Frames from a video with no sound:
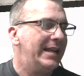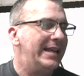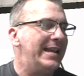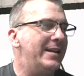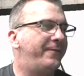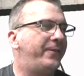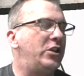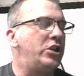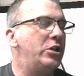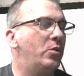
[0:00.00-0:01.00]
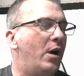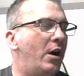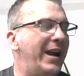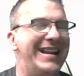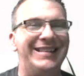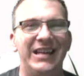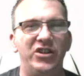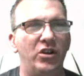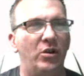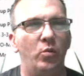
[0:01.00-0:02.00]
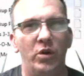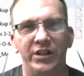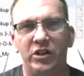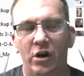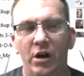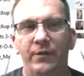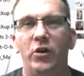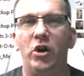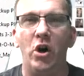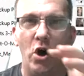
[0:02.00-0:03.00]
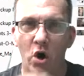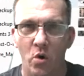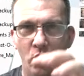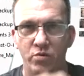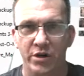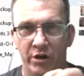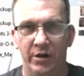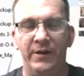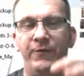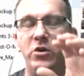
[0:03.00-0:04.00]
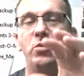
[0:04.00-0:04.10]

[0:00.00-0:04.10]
If you are a digital wood carver owner, if you